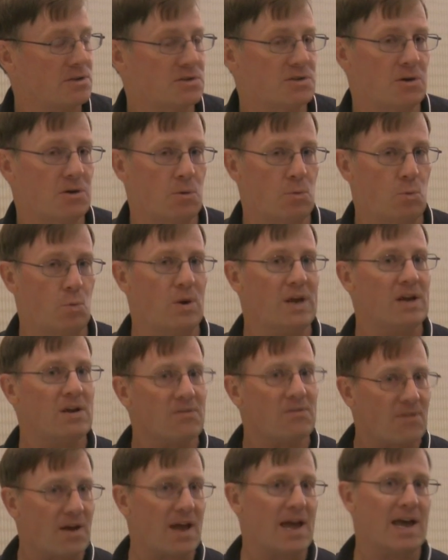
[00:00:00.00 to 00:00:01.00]
So we
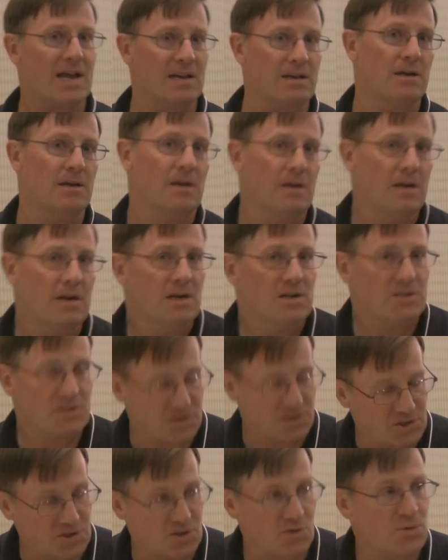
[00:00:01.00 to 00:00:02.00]
have had,
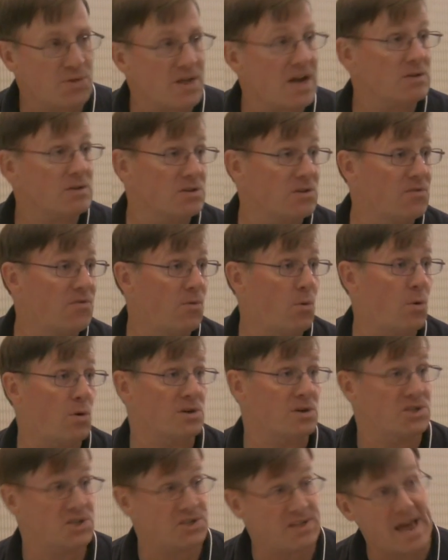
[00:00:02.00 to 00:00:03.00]
since
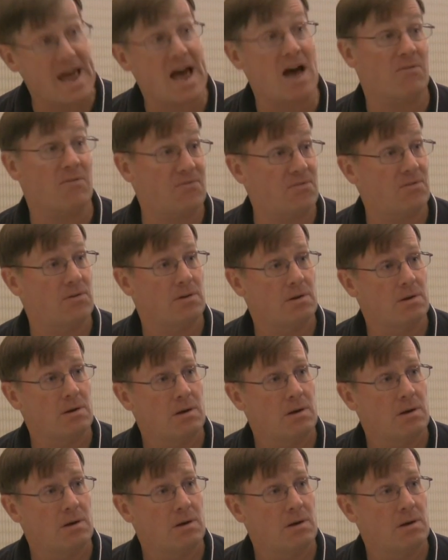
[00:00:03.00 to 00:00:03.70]
2004, staff.